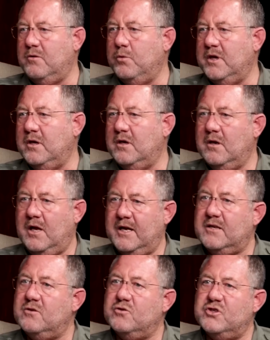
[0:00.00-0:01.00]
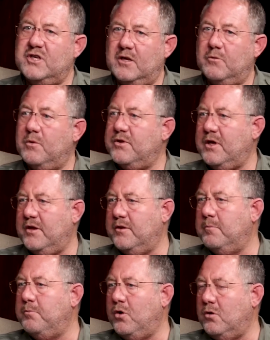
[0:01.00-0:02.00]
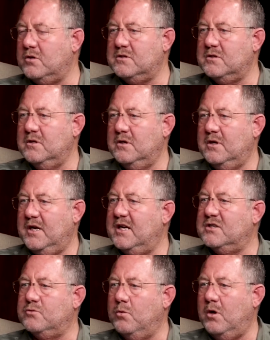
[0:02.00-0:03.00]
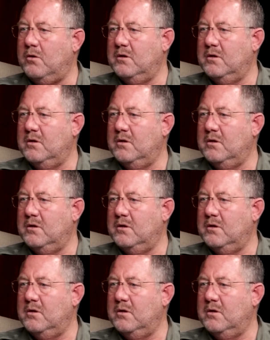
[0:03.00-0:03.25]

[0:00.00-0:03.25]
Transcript: we like to share with other parks as well.